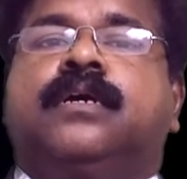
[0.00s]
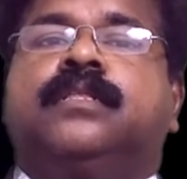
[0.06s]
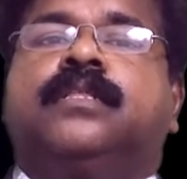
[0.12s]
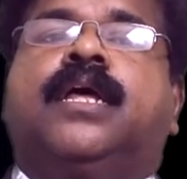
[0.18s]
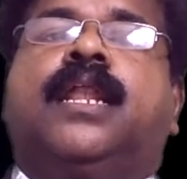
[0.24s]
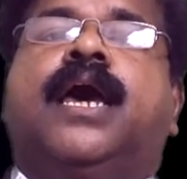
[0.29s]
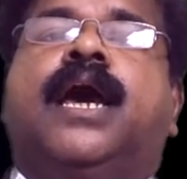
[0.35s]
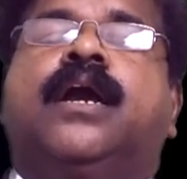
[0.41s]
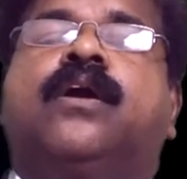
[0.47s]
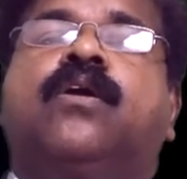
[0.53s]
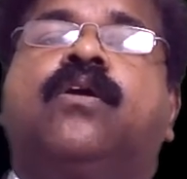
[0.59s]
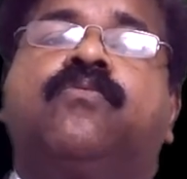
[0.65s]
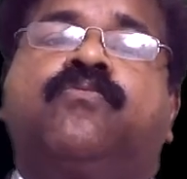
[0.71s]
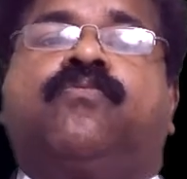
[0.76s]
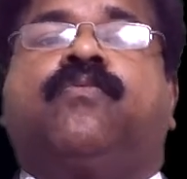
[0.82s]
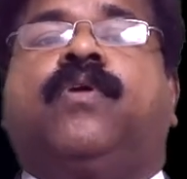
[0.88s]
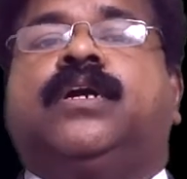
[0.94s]
The lack
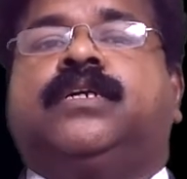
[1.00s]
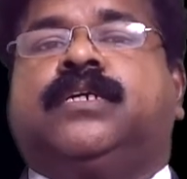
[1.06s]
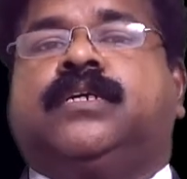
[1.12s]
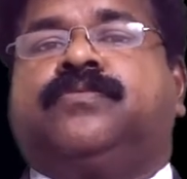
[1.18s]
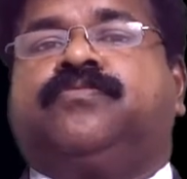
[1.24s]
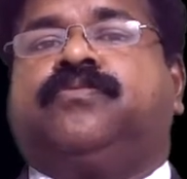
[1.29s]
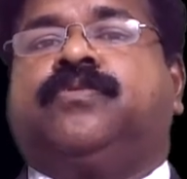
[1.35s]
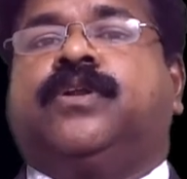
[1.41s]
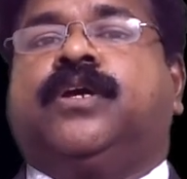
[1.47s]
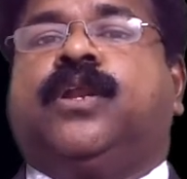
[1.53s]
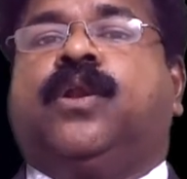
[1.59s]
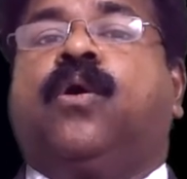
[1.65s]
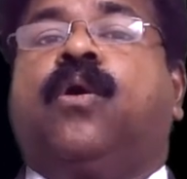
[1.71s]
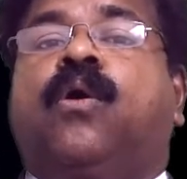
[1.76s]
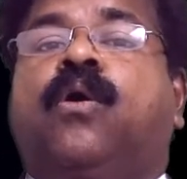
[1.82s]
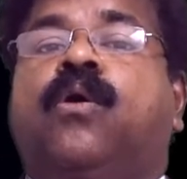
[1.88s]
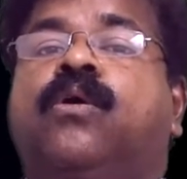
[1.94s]
of water for a
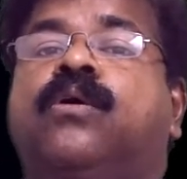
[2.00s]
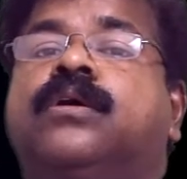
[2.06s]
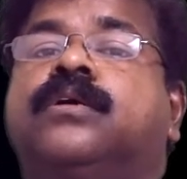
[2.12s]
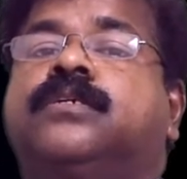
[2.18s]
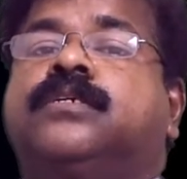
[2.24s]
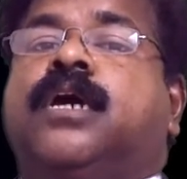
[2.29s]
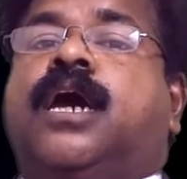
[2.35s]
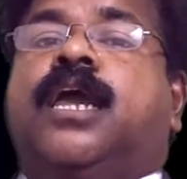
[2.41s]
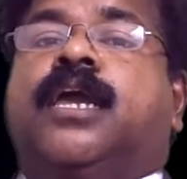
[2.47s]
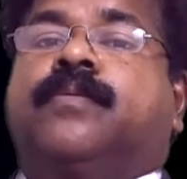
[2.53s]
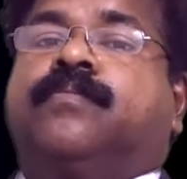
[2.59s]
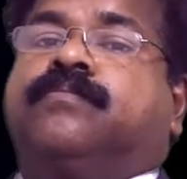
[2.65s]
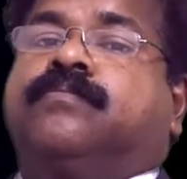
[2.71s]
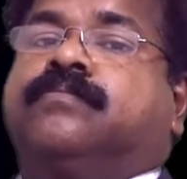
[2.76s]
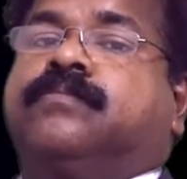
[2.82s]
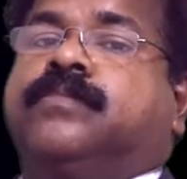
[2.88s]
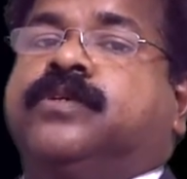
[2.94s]
long
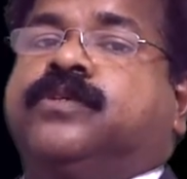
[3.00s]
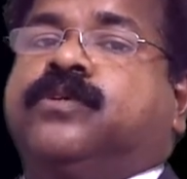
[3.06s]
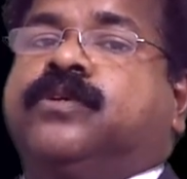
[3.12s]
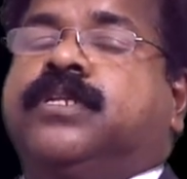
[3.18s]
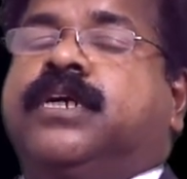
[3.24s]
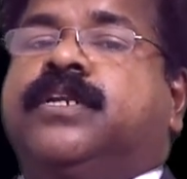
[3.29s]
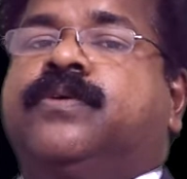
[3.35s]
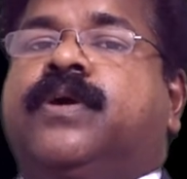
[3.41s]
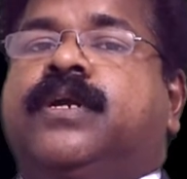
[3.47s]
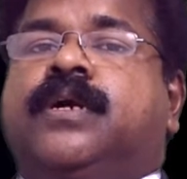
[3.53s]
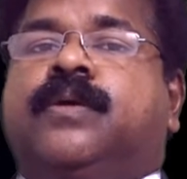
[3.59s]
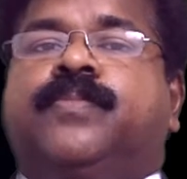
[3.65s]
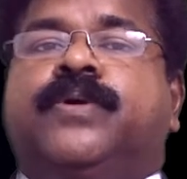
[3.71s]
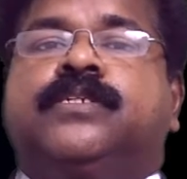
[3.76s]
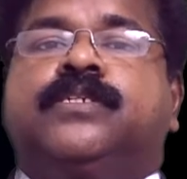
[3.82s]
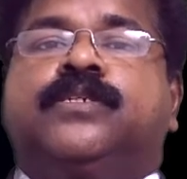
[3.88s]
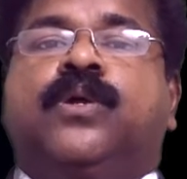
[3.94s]
time. So that what
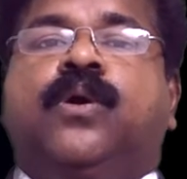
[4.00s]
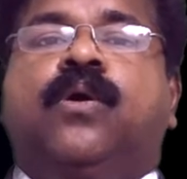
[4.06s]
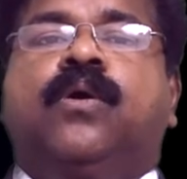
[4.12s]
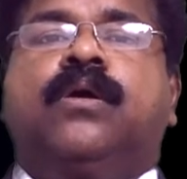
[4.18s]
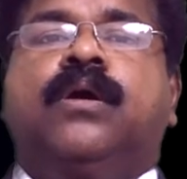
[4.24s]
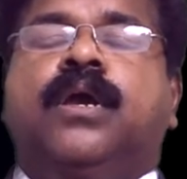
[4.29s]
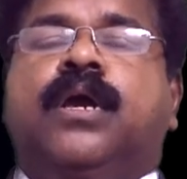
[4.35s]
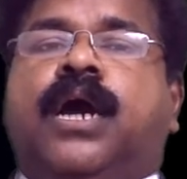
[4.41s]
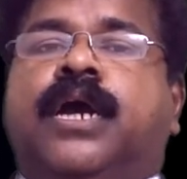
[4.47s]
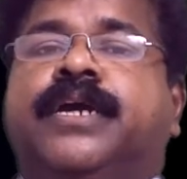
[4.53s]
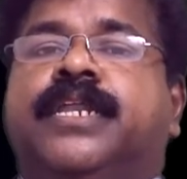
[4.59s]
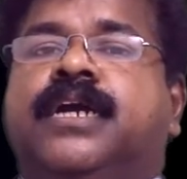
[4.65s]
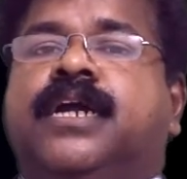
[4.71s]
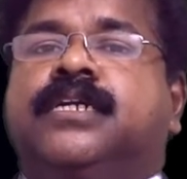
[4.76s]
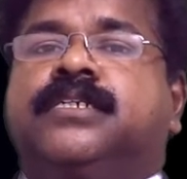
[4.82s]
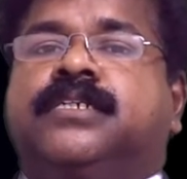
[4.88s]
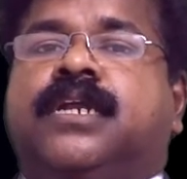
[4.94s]
happens now?
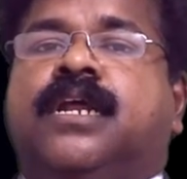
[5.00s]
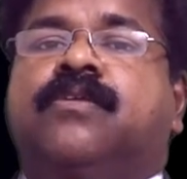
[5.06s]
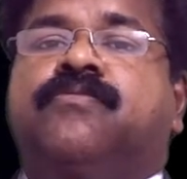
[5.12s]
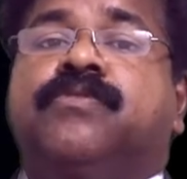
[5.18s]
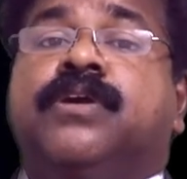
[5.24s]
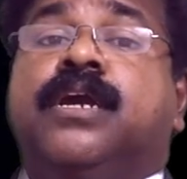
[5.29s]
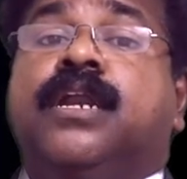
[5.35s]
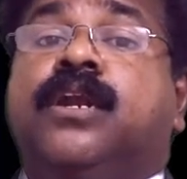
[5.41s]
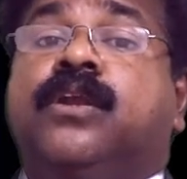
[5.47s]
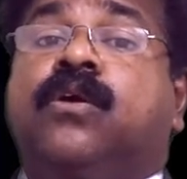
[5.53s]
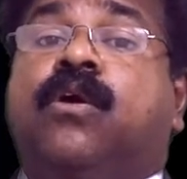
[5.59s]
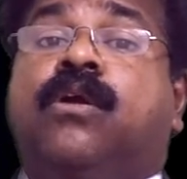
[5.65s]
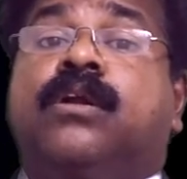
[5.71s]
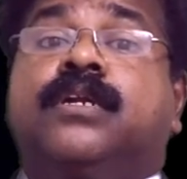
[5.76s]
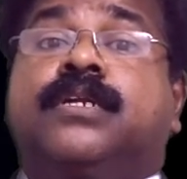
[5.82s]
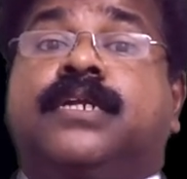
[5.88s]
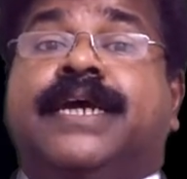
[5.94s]
Agricultural field
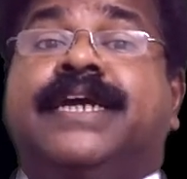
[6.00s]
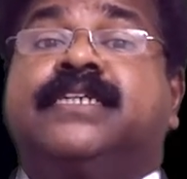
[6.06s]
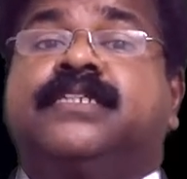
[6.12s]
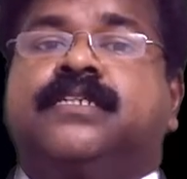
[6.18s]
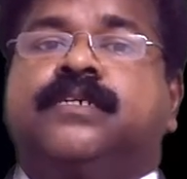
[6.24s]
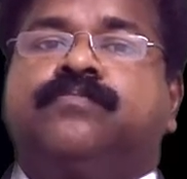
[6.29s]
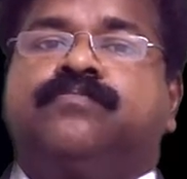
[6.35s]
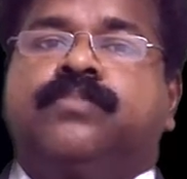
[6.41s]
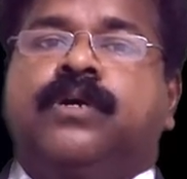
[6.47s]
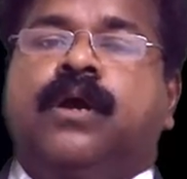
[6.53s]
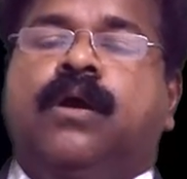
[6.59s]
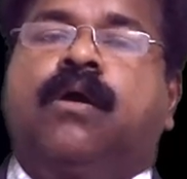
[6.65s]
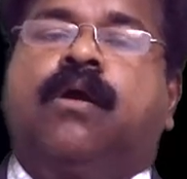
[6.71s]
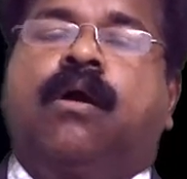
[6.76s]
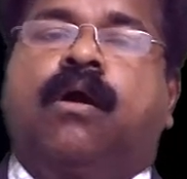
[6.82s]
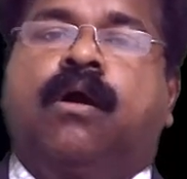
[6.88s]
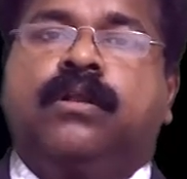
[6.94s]
all dries up,
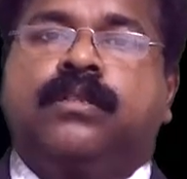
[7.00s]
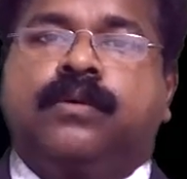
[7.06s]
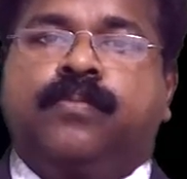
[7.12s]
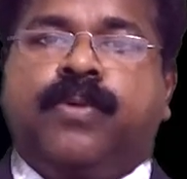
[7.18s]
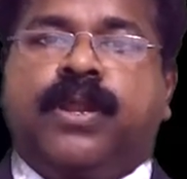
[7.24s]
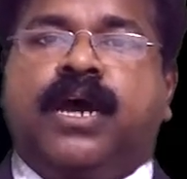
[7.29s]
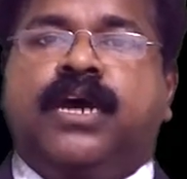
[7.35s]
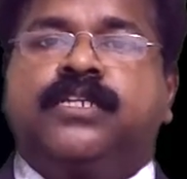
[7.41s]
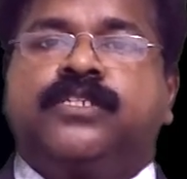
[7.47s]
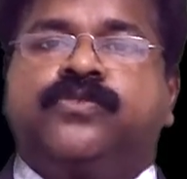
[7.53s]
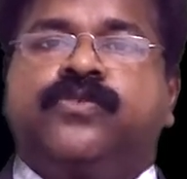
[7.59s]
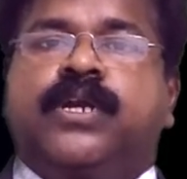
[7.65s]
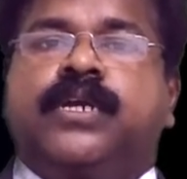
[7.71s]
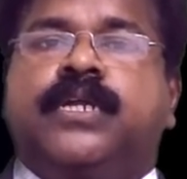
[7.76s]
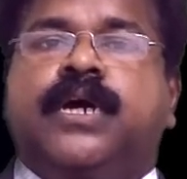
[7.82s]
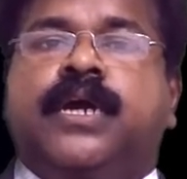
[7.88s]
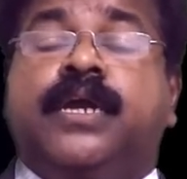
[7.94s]
all the plants
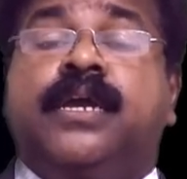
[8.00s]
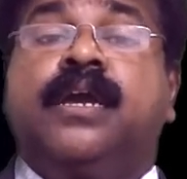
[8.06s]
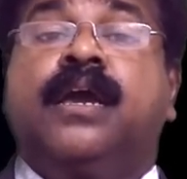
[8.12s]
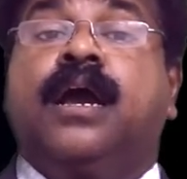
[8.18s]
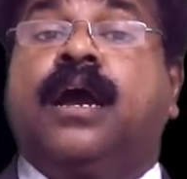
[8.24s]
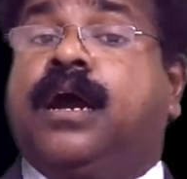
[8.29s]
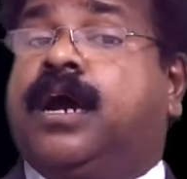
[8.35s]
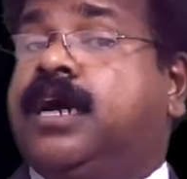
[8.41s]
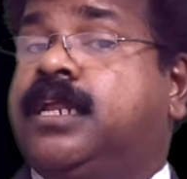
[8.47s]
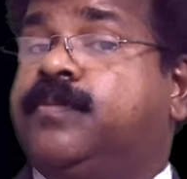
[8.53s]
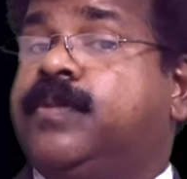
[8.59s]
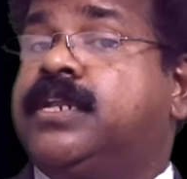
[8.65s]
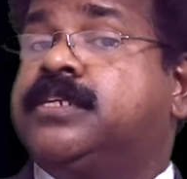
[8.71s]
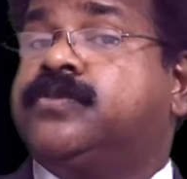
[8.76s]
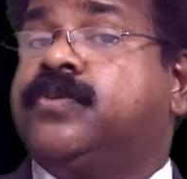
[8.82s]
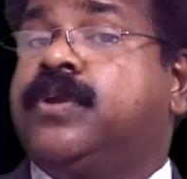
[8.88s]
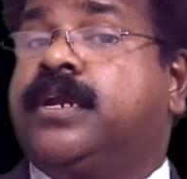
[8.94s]
will die,
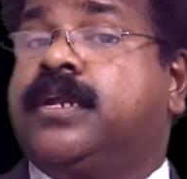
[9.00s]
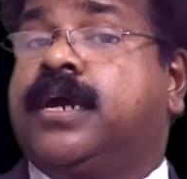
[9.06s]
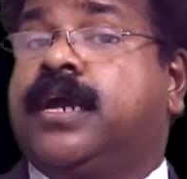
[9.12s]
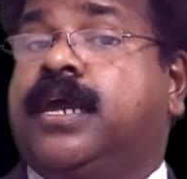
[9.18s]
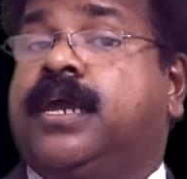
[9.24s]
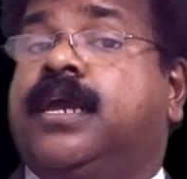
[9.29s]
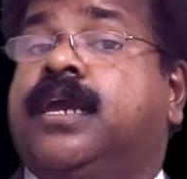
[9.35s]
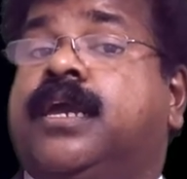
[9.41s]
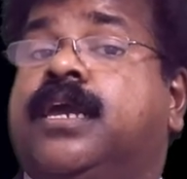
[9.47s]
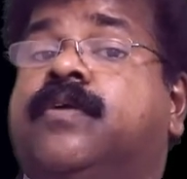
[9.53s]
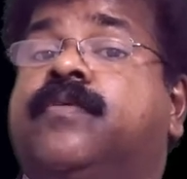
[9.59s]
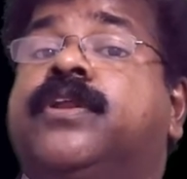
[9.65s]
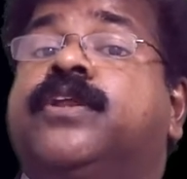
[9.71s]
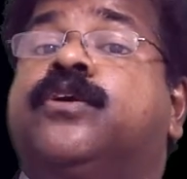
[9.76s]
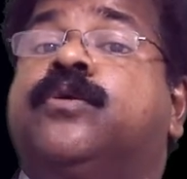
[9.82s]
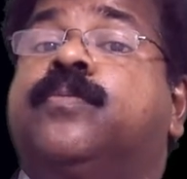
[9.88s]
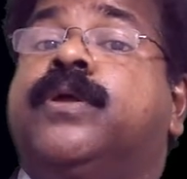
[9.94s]
animals will die,
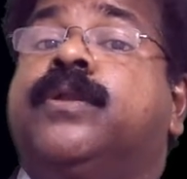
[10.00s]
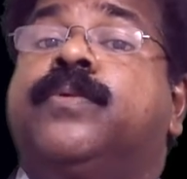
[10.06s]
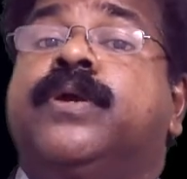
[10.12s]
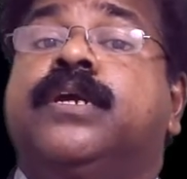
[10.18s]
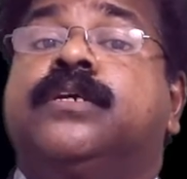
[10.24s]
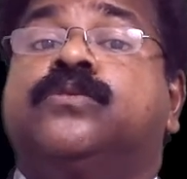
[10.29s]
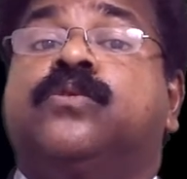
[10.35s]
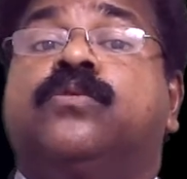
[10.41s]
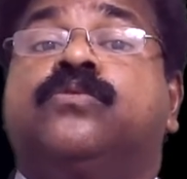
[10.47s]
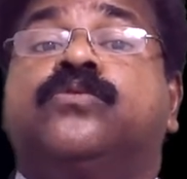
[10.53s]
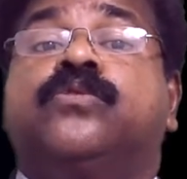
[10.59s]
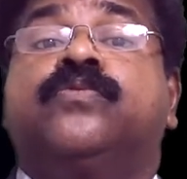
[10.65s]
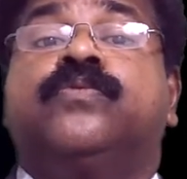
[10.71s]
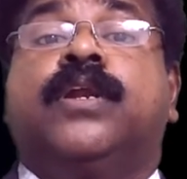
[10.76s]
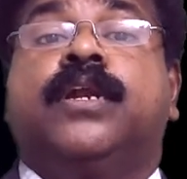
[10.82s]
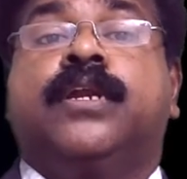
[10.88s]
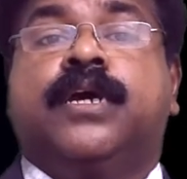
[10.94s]
even human beings
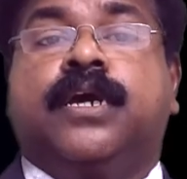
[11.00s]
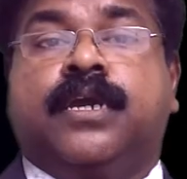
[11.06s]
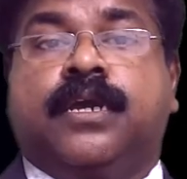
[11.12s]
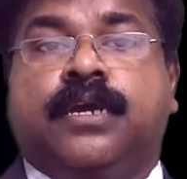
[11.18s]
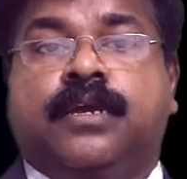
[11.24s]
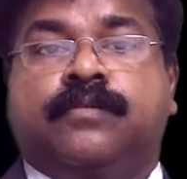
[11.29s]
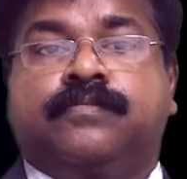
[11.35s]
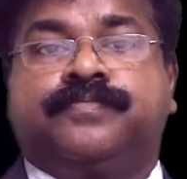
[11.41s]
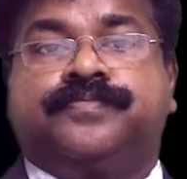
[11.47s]
also will die.